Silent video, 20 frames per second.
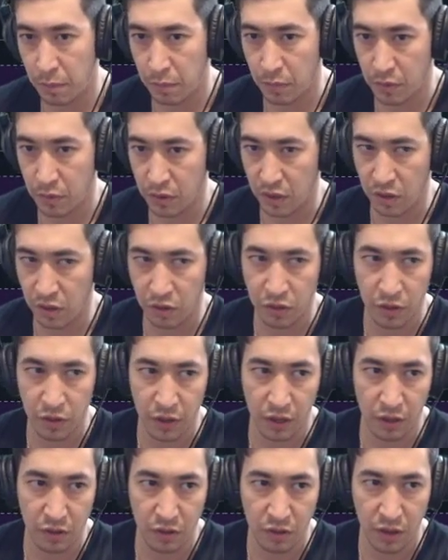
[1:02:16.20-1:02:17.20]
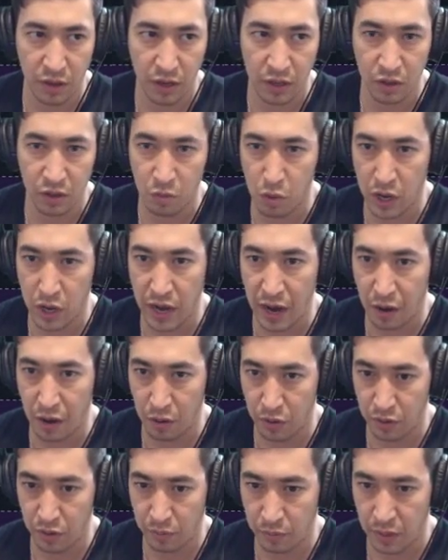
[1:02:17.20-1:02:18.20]
The other thing is, like in the 1 hour,
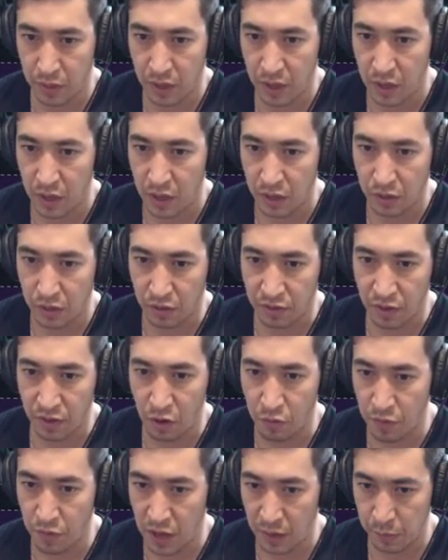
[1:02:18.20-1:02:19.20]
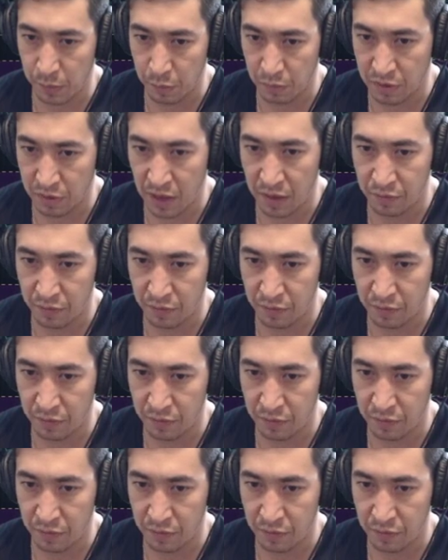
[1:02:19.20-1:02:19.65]
the sell volume was